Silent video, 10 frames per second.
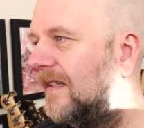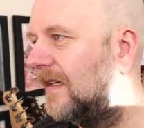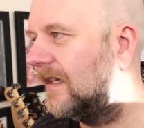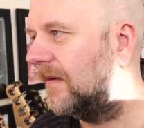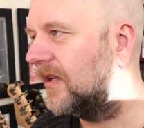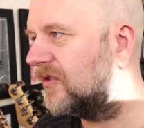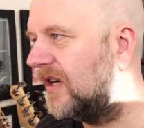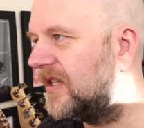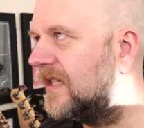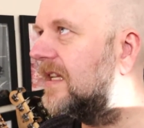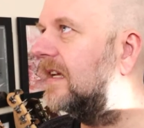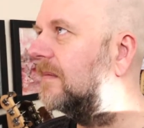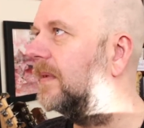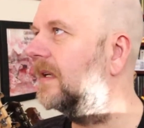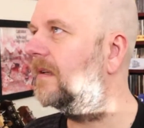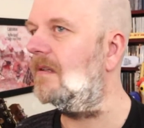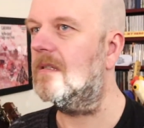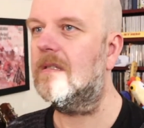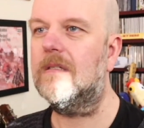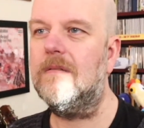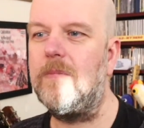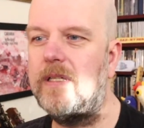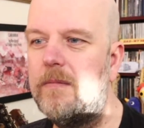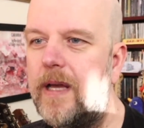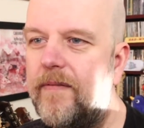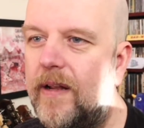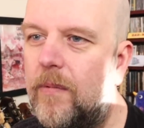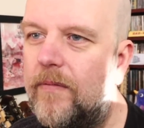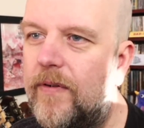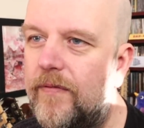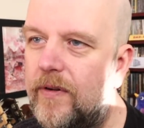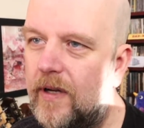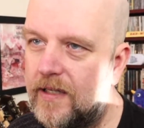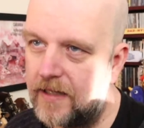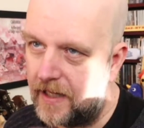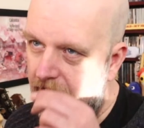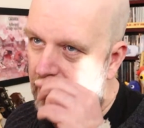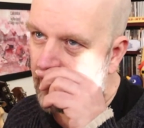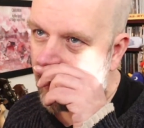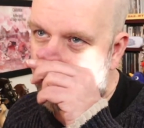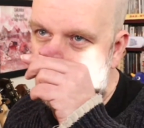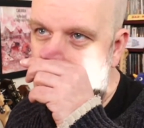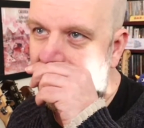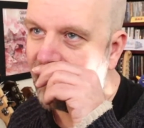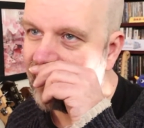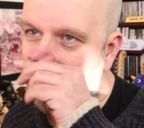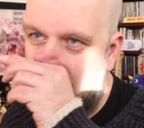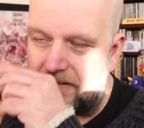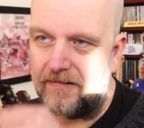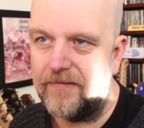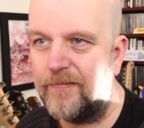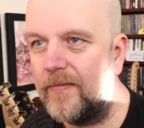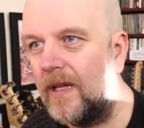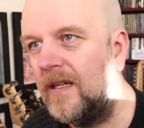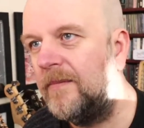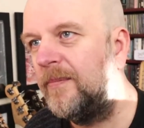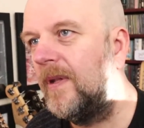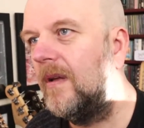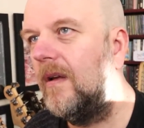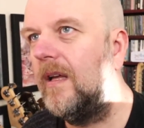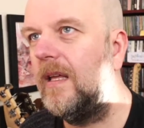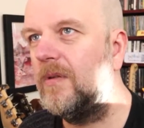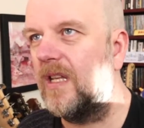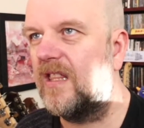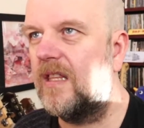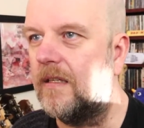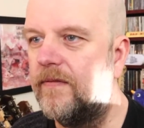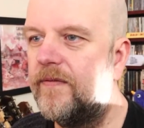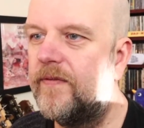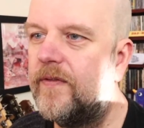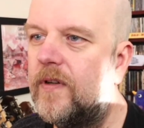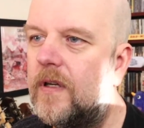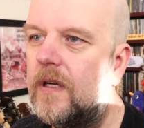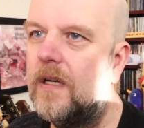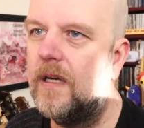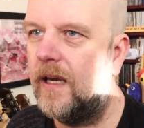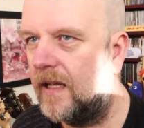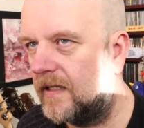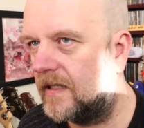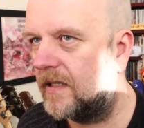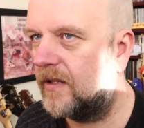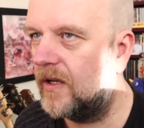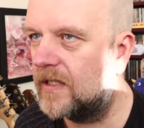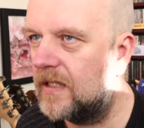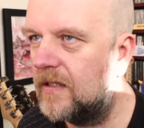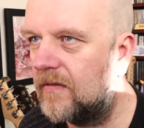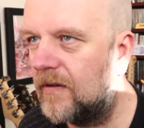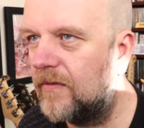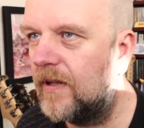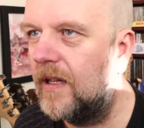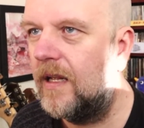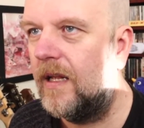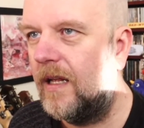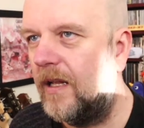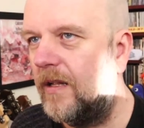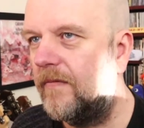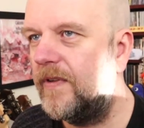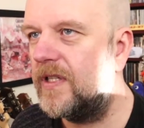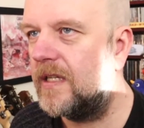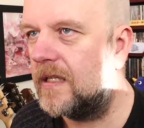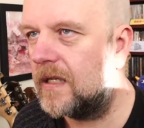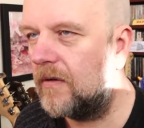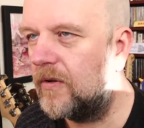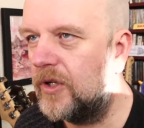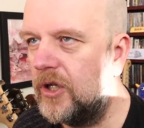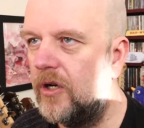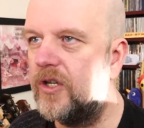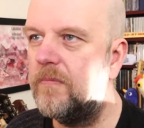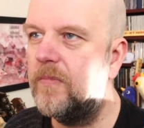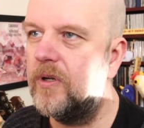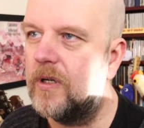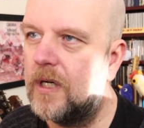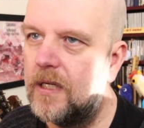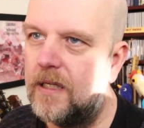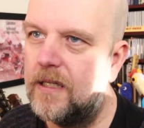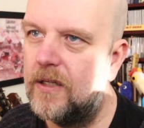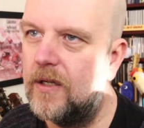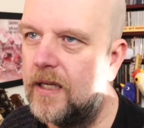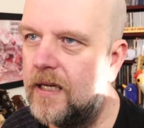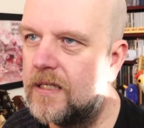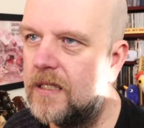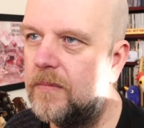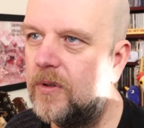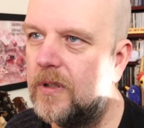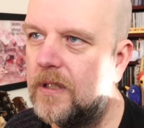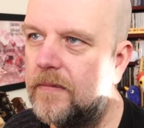going to stretch this out a bit because we haven't had one for a few days. Michael Alonso, he was a thief, and a 32-year-old visited his local church in Monterrey in the early hours of the morning.